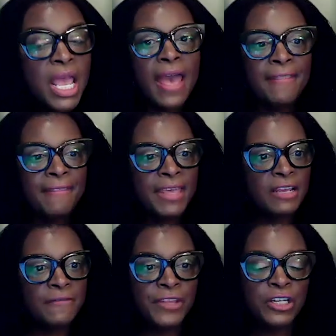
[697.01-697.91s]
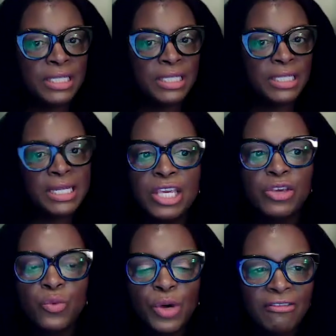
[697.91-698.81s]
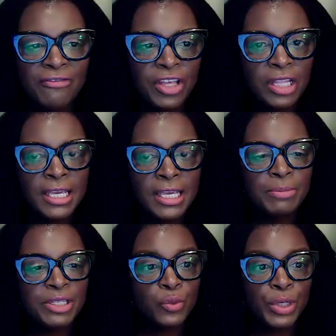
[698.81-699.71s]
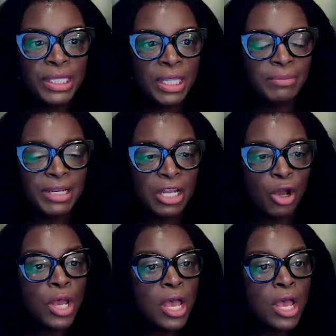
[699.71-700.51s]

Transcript: And then if there's anything you want to fill in between, let me know.